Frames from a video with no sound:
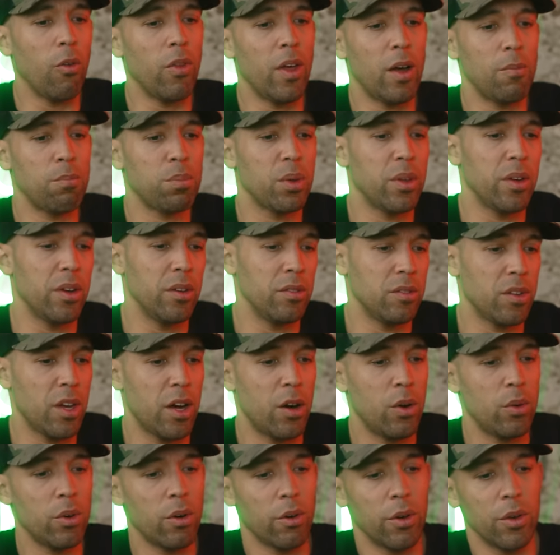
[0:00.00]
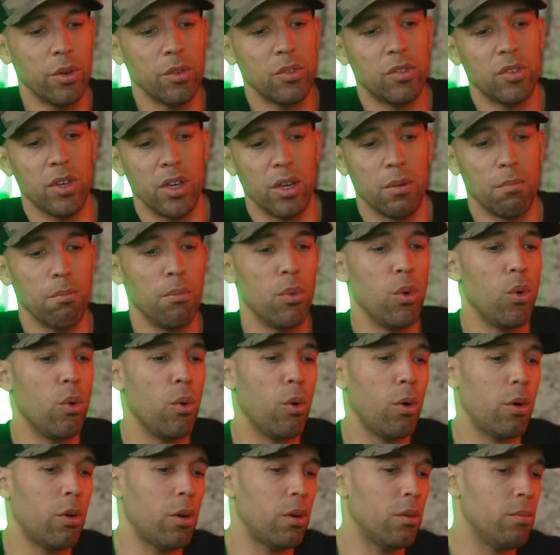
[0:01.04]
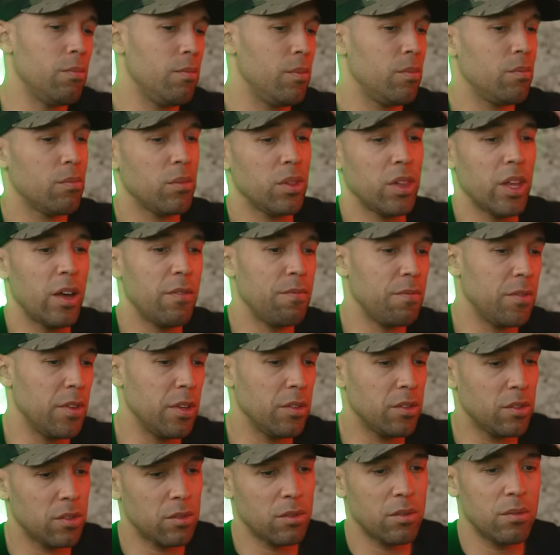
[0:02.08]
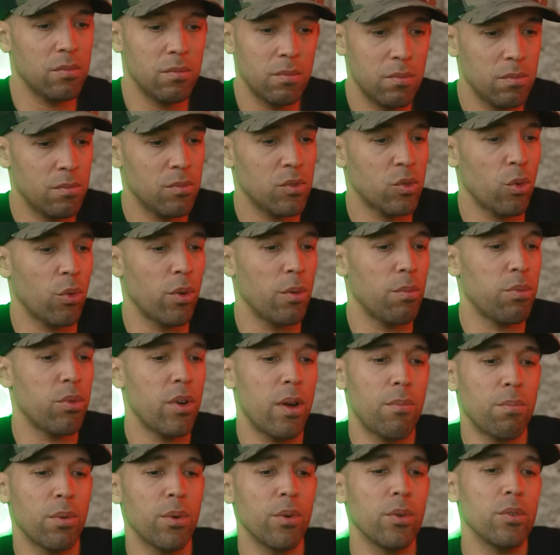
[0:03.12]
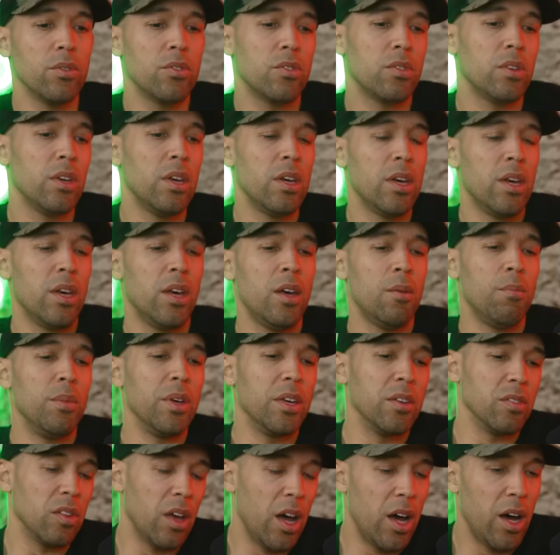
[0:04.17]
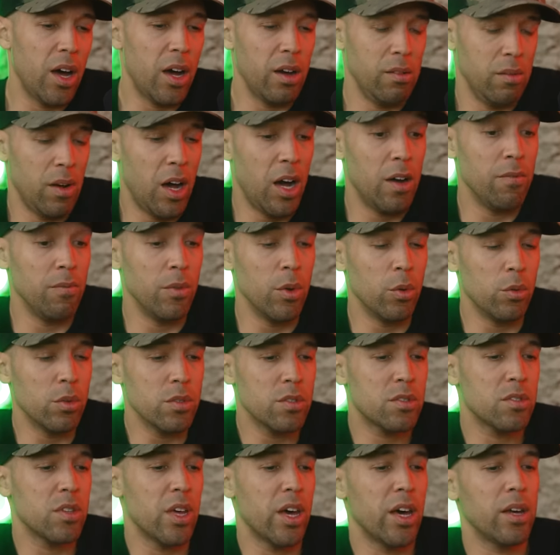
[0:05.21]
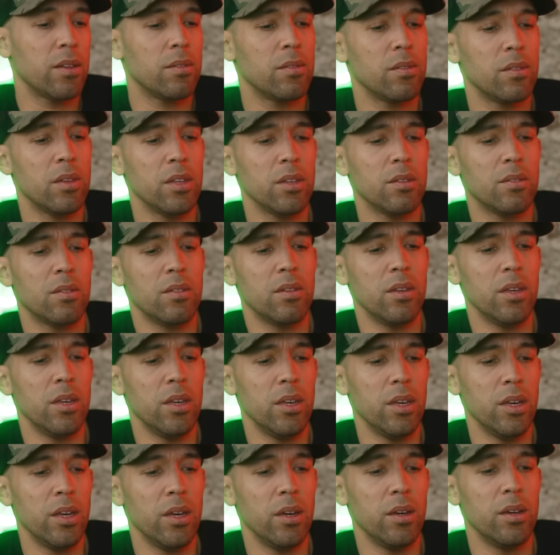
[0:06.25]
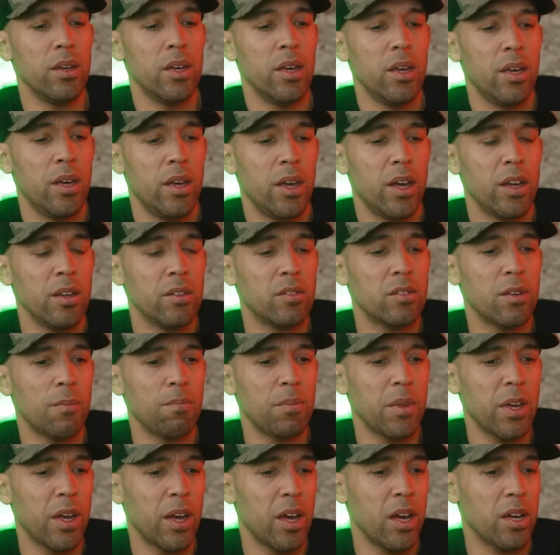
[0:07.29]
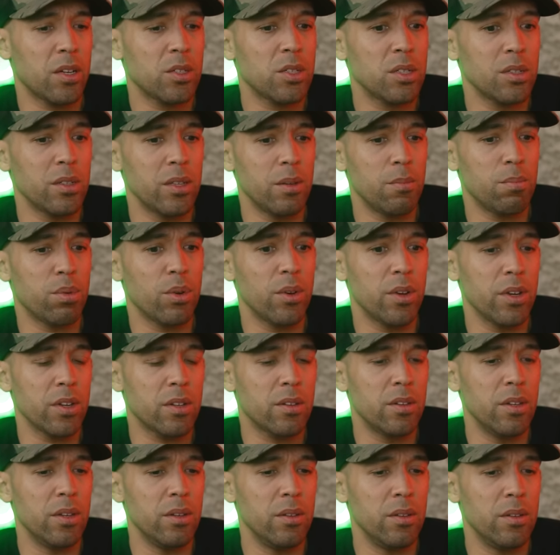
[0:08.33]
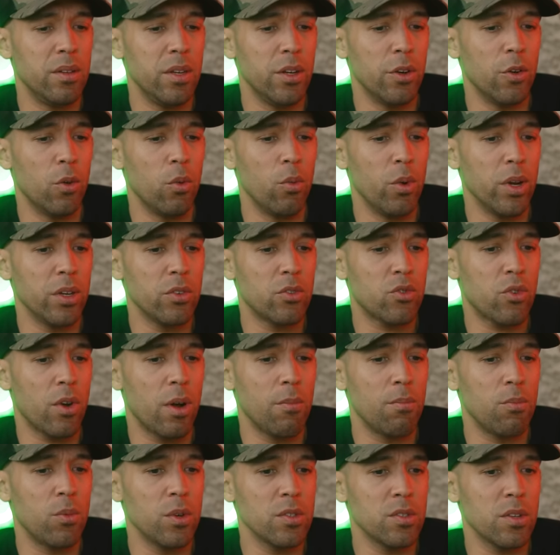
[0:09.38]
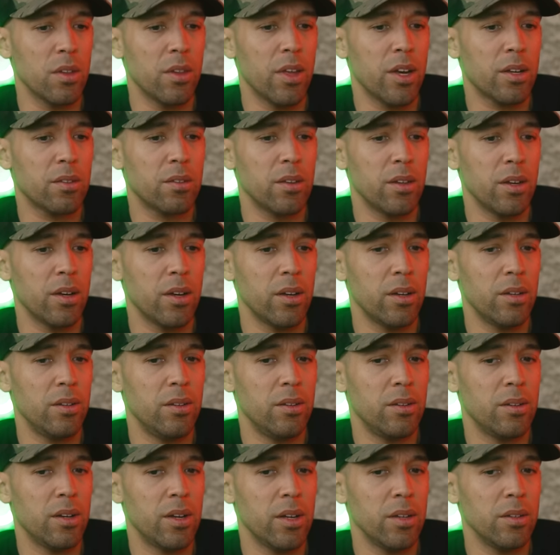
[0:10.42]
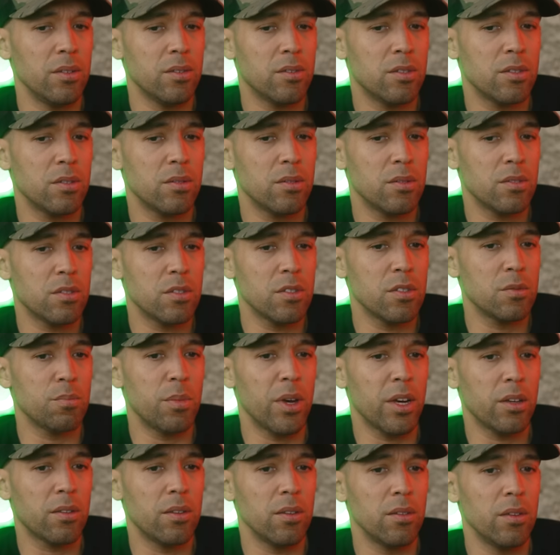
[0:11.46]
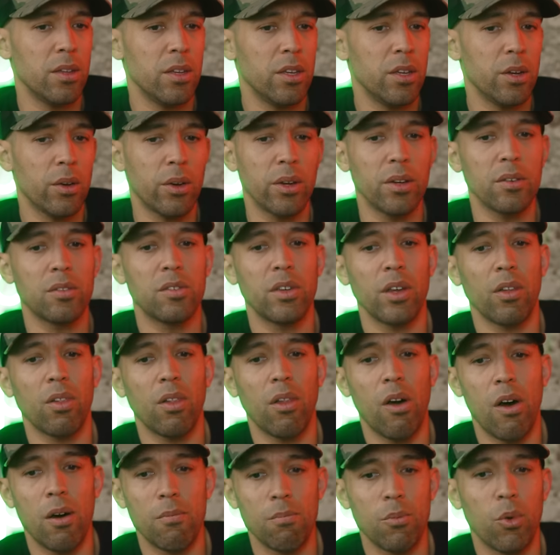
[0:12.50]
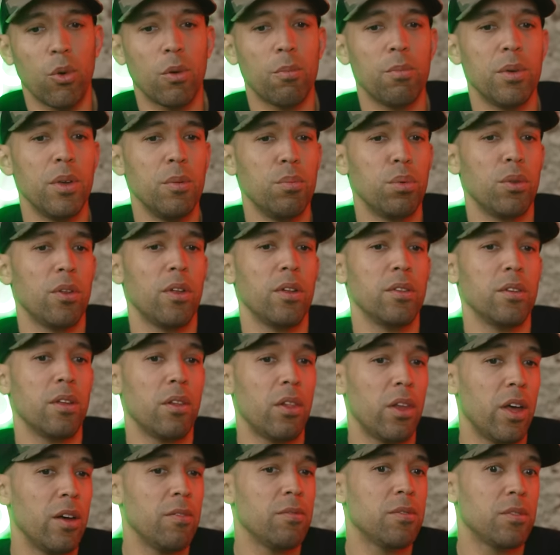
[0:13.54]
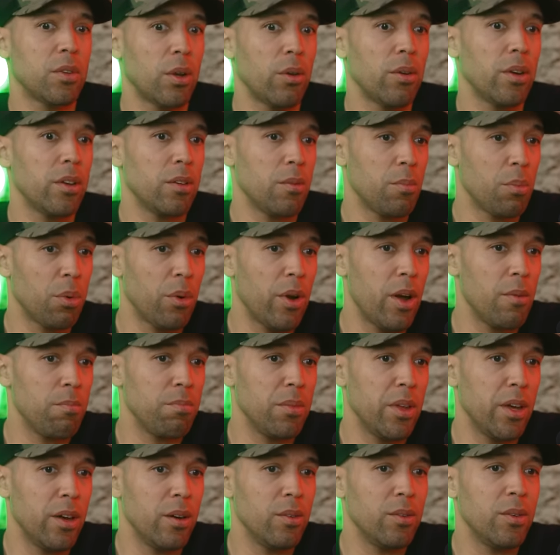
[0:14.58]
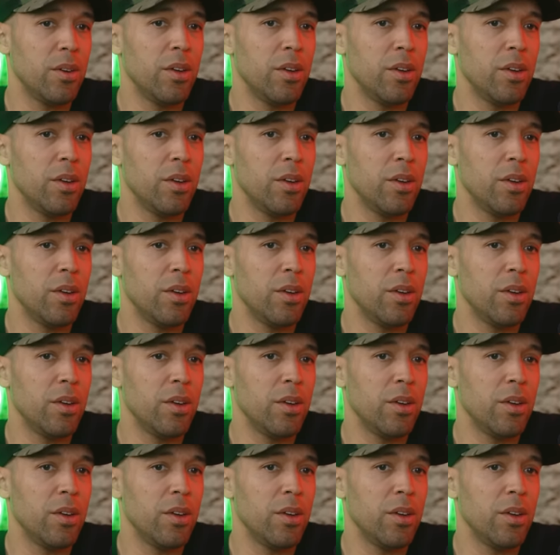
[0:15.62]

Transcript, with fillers: that plays out? Are you seeing more leftist sort of preppers? Because I, I have noticed that that the and it's something I actually predicted. You know, when Trump was elected, I I suspected that you're going to see a lot more people on the left starting to prep now,